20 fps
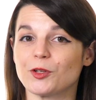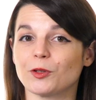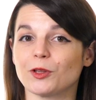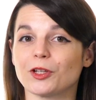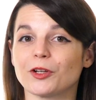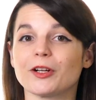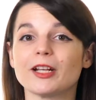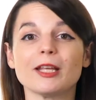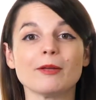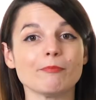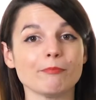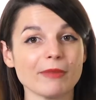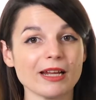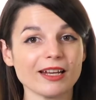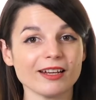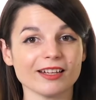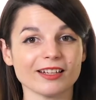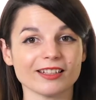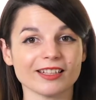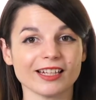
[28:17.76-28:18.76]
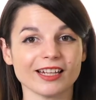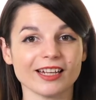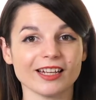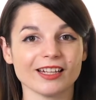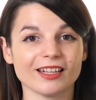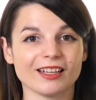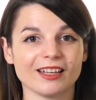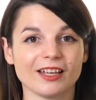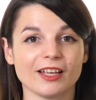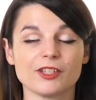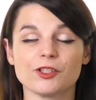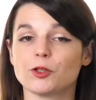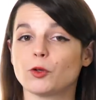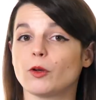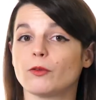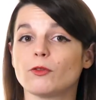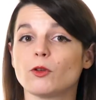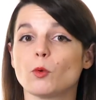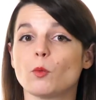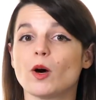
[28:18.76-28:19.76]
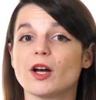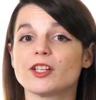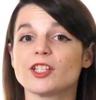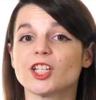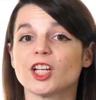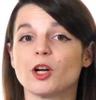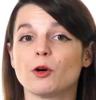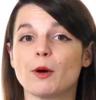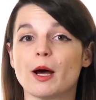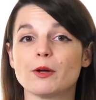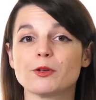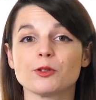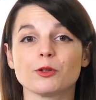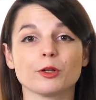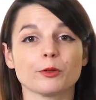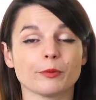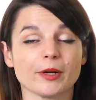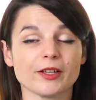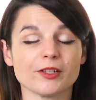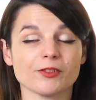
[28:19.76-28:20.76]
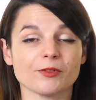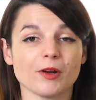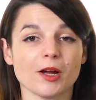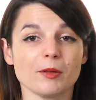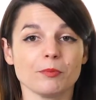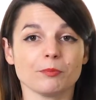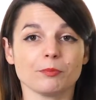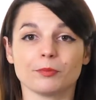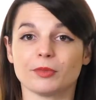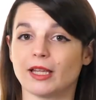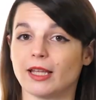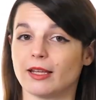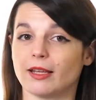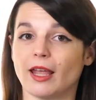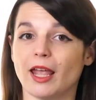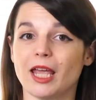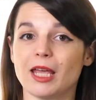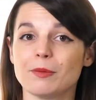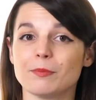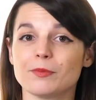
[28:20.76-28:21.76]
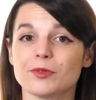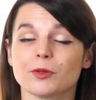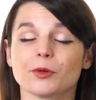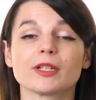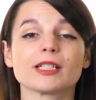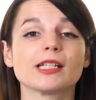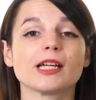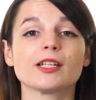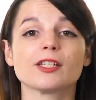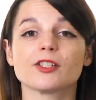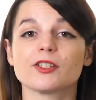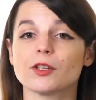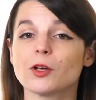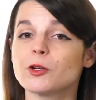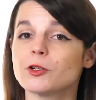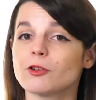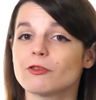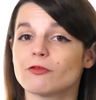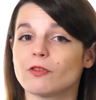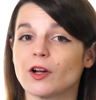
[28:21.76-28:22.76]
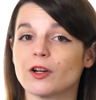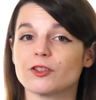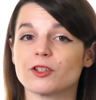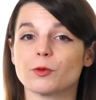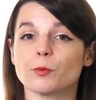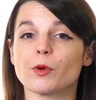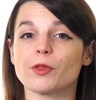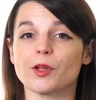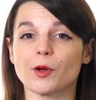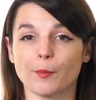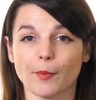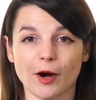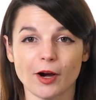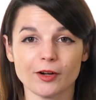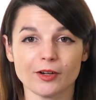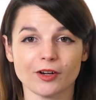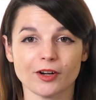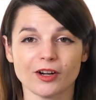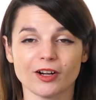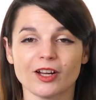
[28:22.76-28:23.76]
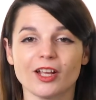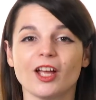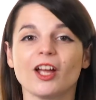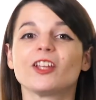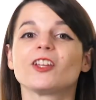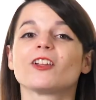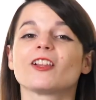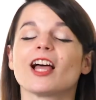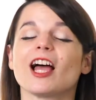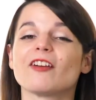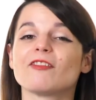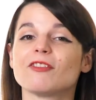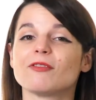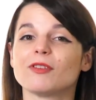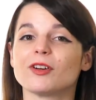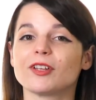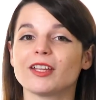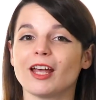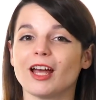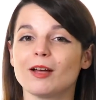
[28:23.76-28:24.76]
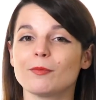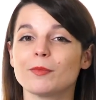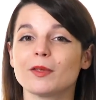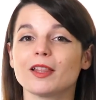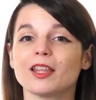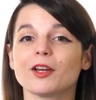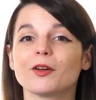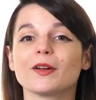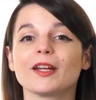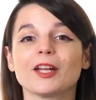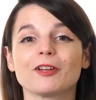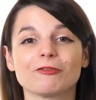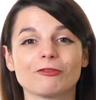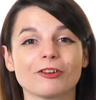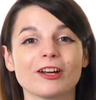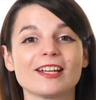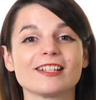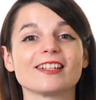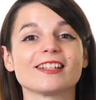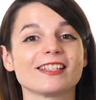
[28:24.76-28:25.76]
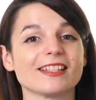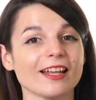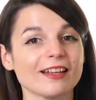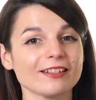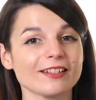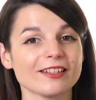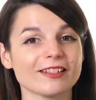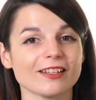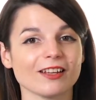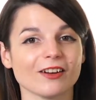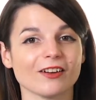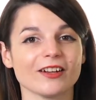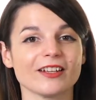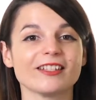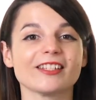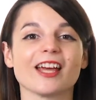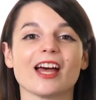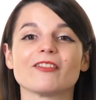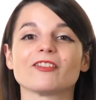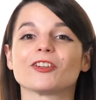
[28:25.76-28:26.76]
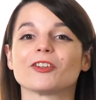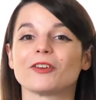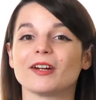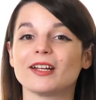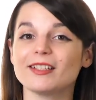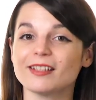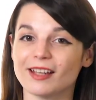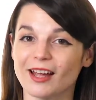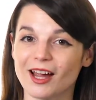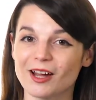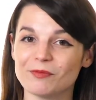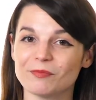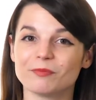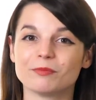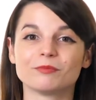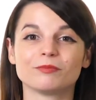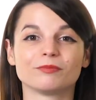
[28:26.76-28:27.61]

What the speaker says: you learn immediately. So if you want to go out to a restaurant, play games, or attend a social function with your partner, you'll have the vocabulary and phrases necessary to have a great time.